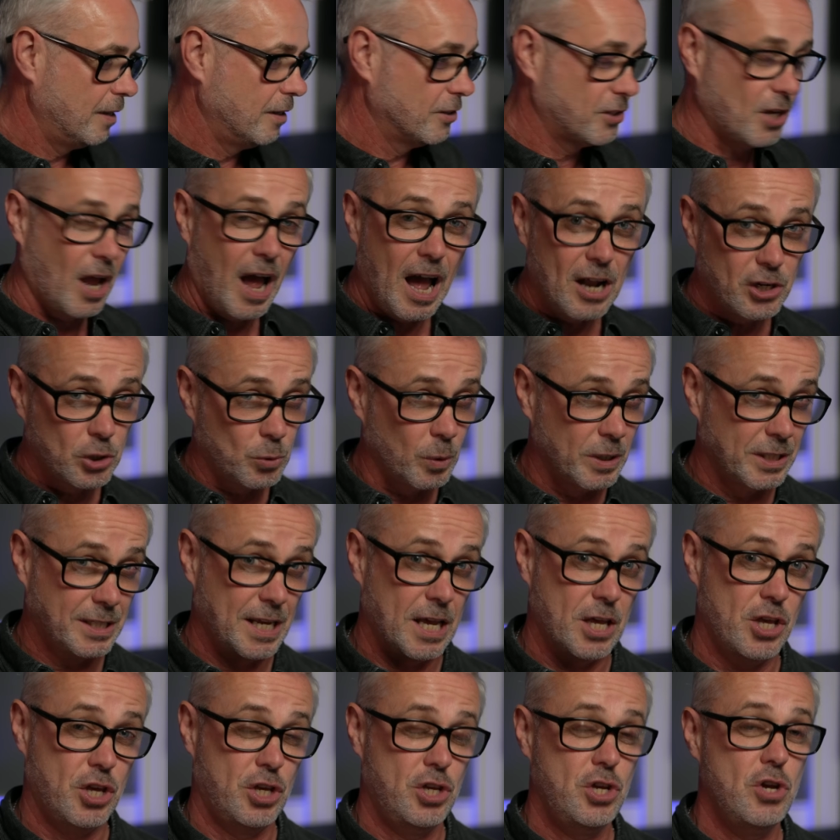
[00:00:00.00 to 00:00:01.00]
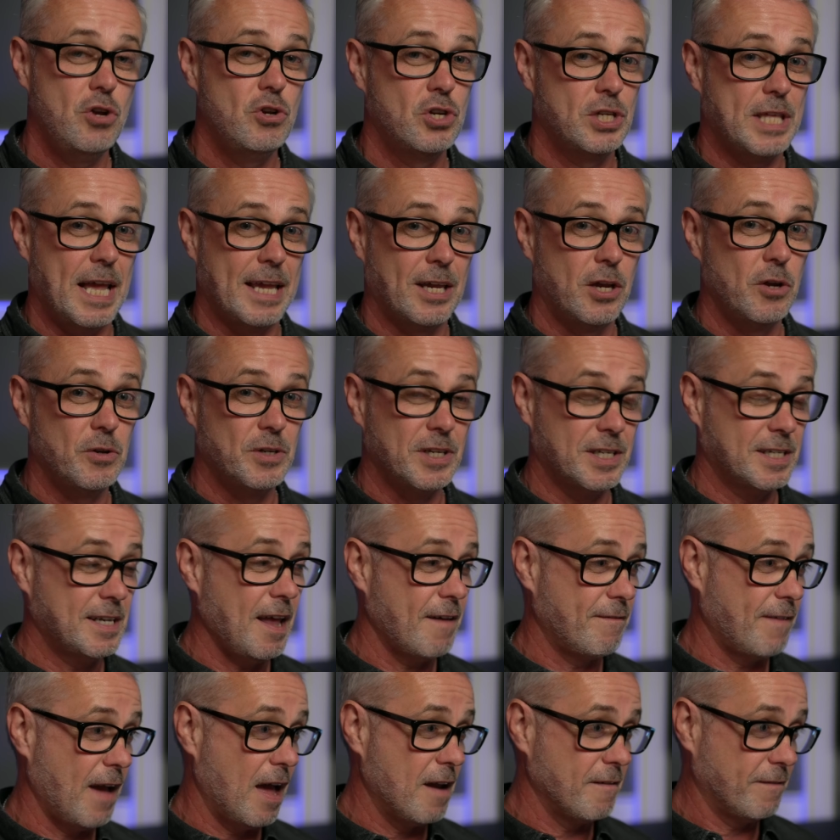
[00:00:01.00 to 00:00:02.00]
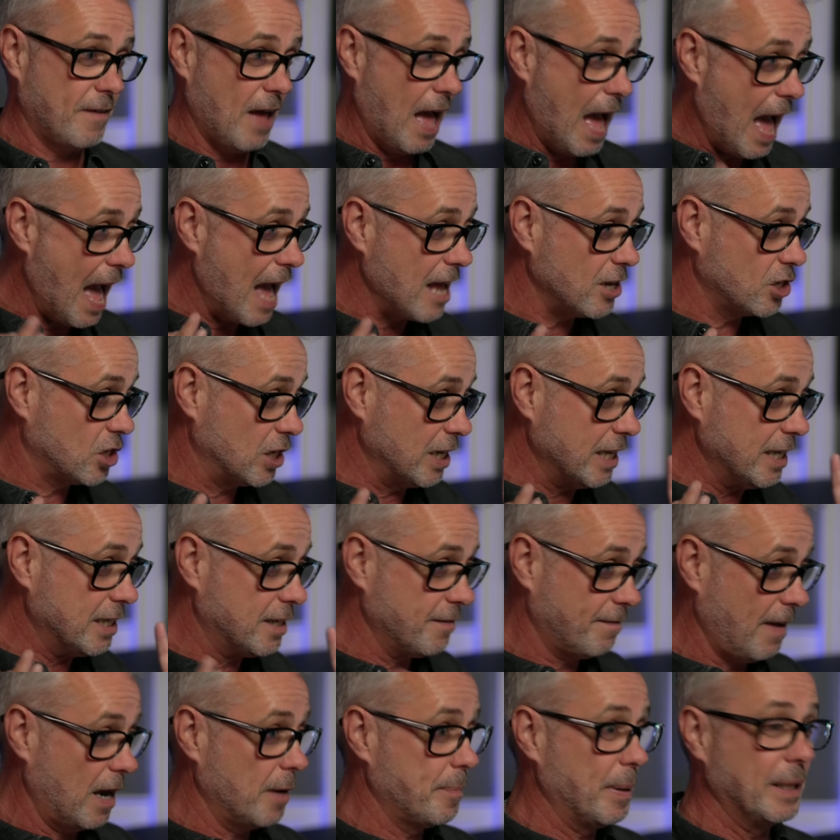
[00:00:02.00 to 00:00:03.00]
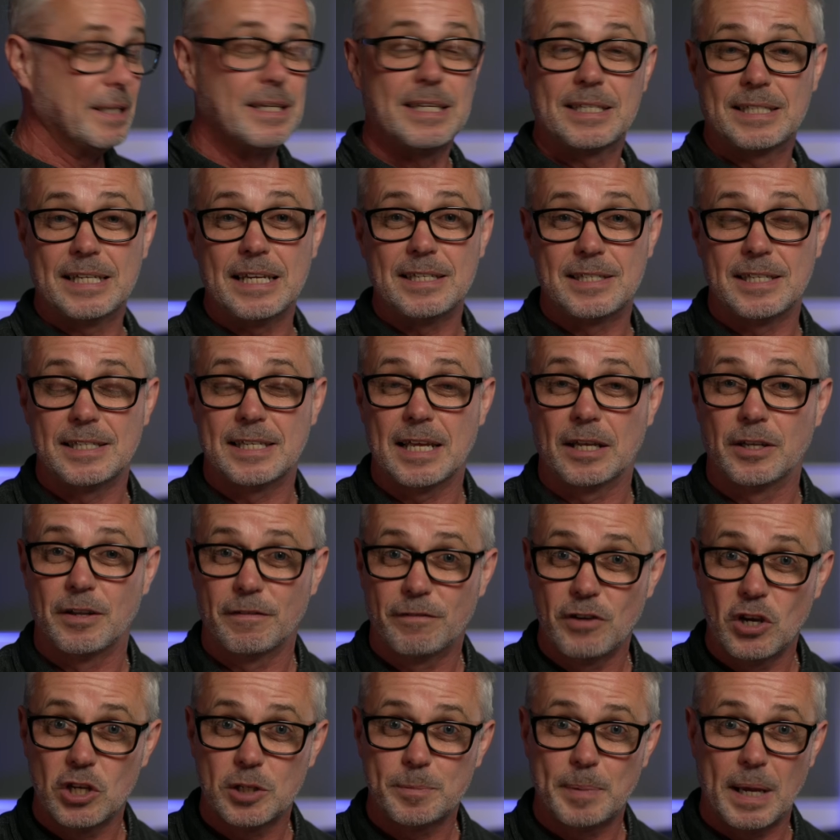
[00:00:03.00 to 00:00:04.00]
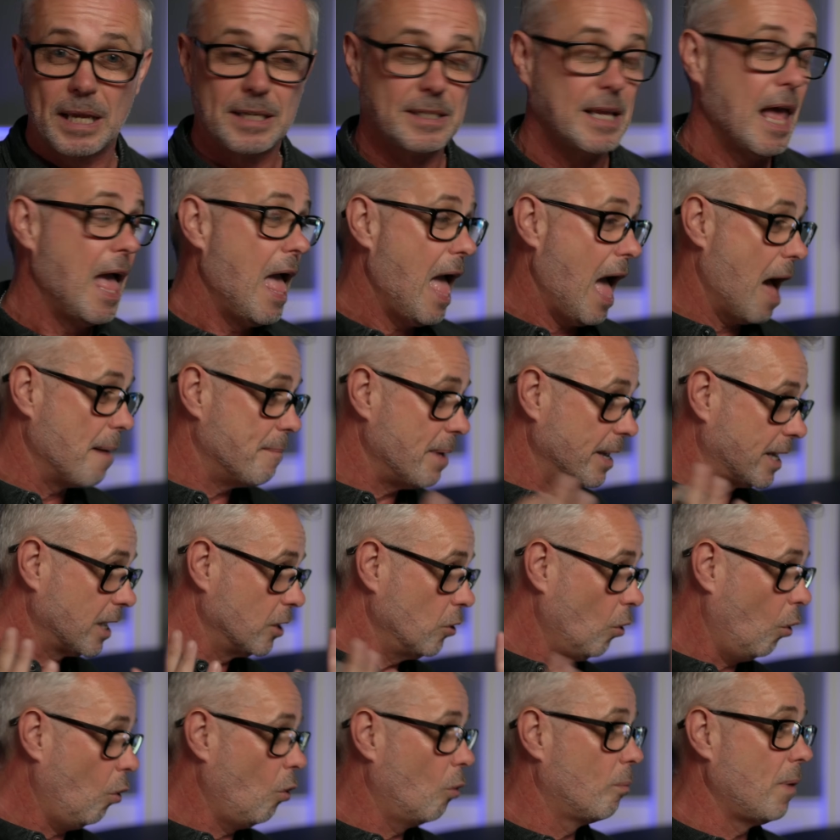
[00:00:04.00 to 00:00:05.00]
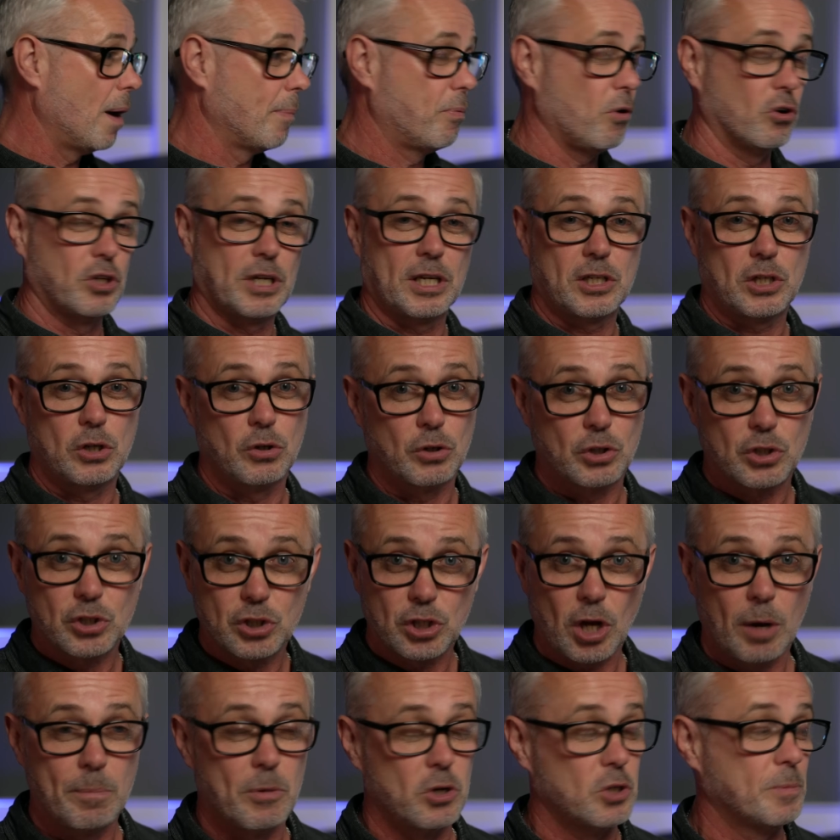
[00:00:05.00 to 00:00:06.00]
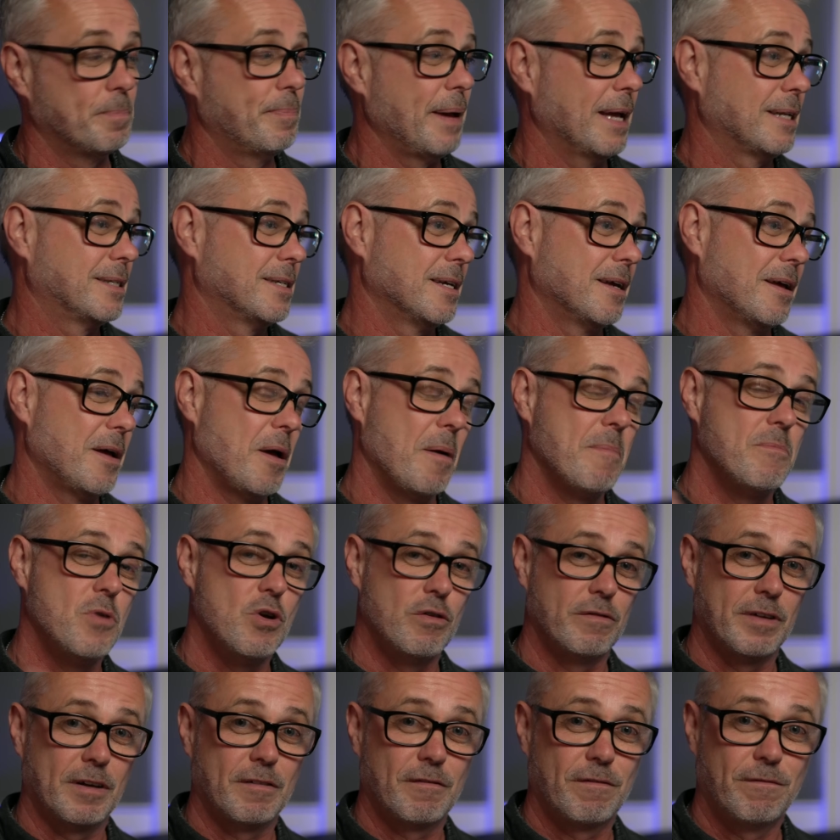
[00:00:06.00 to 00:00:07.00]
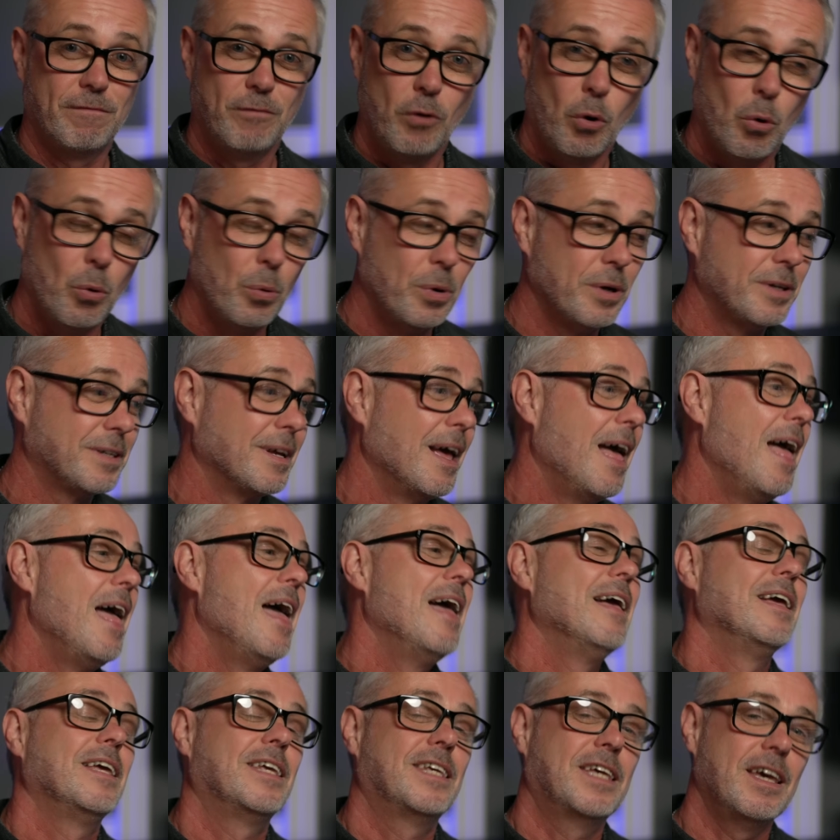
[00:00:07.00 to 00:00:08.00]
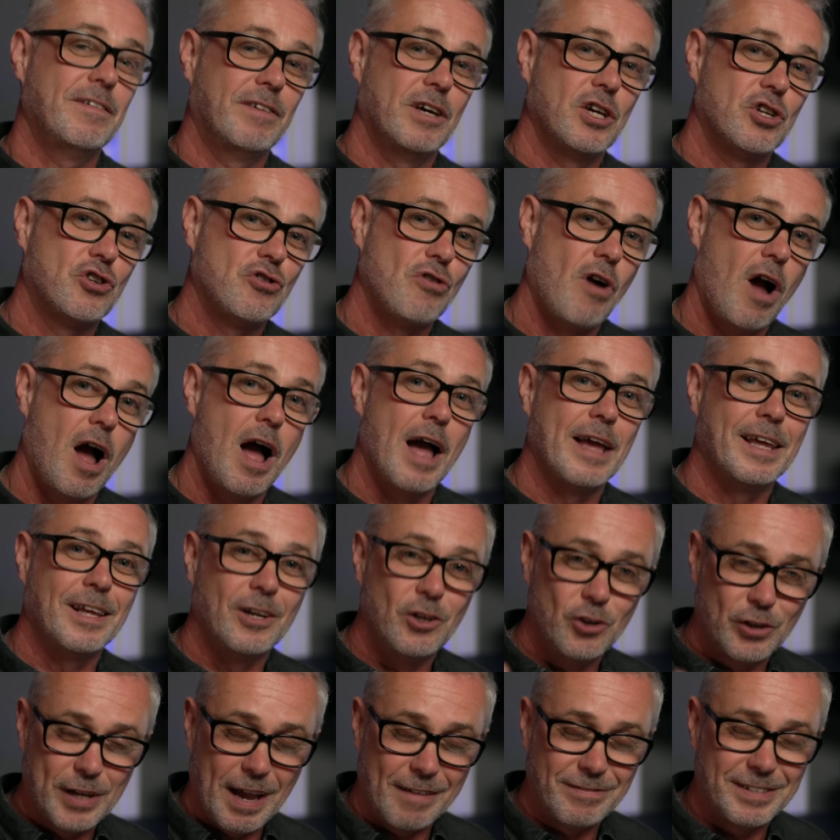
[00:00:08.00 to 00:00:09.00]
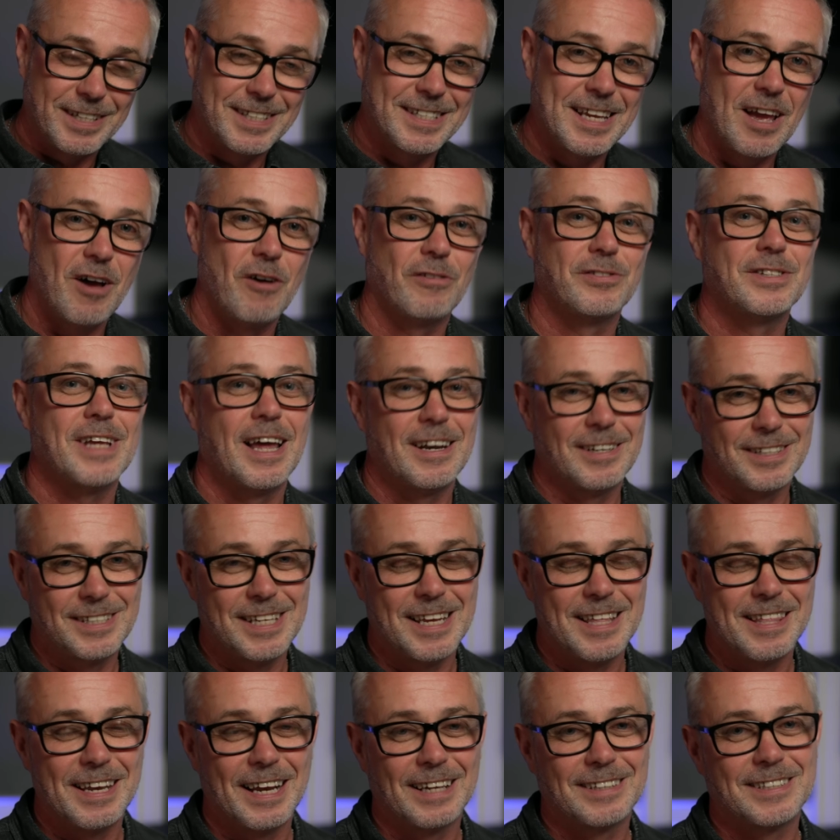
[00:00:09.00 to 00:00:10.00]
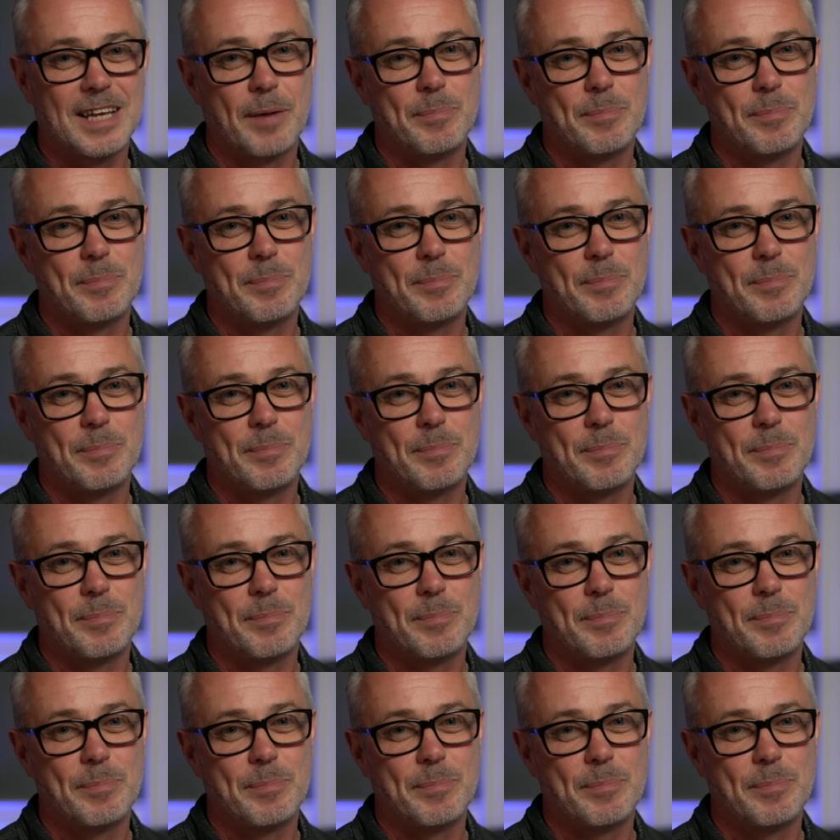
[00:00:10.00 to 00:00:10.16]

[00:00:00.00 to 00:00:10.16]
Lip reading: So I just want to say a huge thank you to Stefan for actually developing this DCTL in the first place and making all my projects look so much better moving forward. Give it a try, look after yourselves, and I'll see you in the next